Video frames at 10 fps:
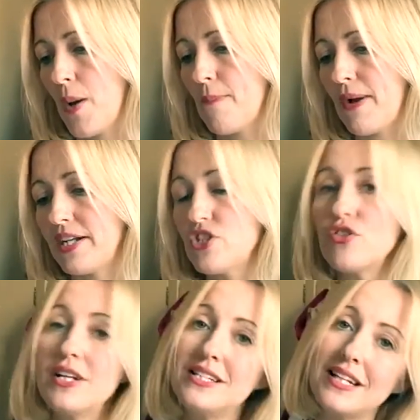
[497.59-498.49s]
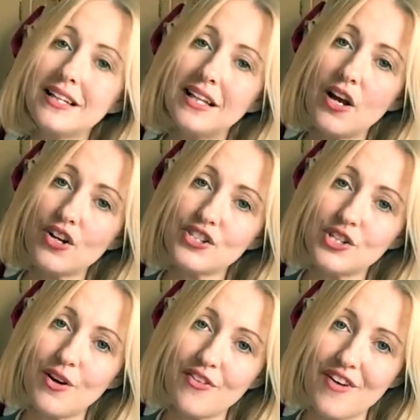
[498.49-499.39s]
by treating the
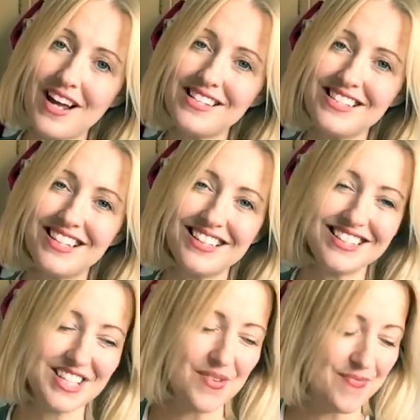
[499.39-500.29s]
osteoarthritis.